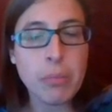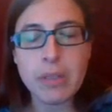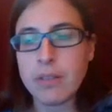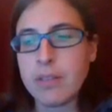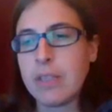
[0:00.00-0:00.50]

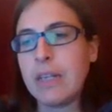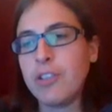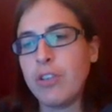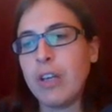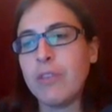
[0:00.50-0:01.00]
because
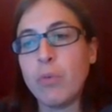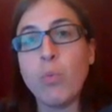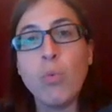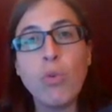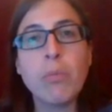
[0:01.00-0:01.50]
as you have a
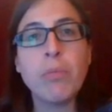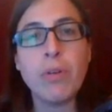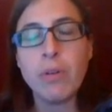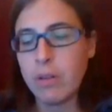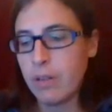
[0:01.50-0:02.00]

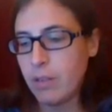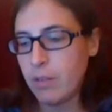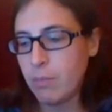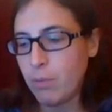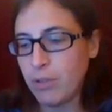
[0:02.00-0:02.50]
warmer
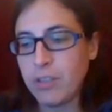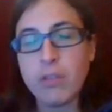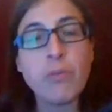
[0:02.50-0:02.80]
body